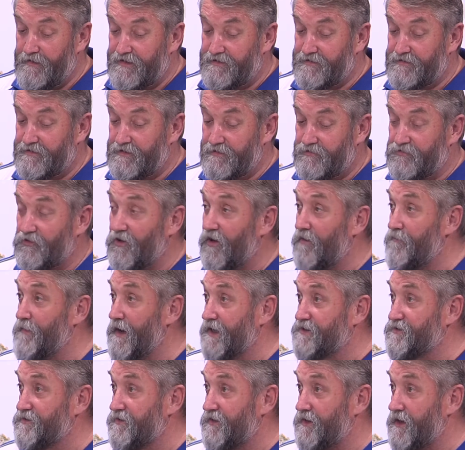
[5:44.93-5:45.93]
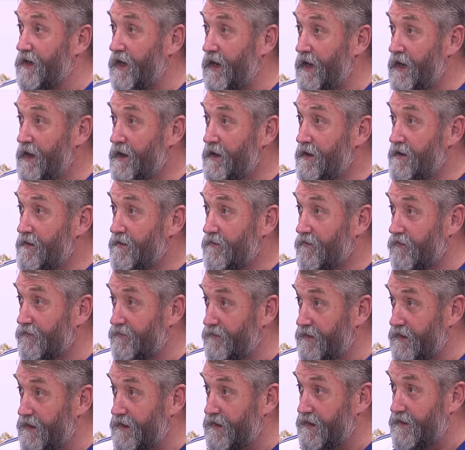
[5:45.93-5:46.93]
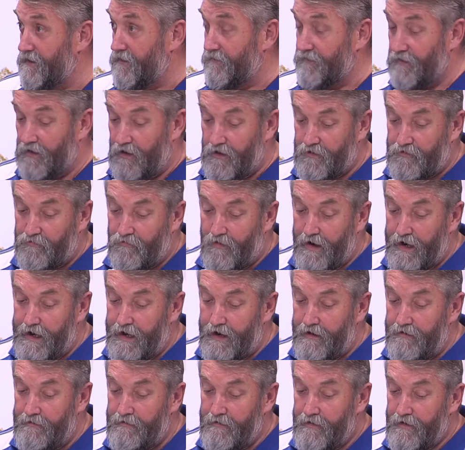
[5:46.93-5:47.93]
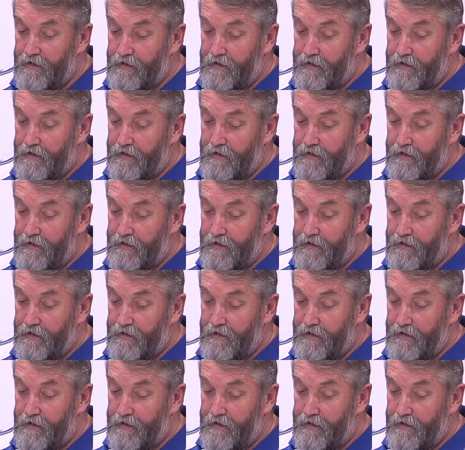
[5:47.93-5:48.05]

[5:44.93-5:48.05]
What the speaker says: It's the tribe match of the day on the local radio,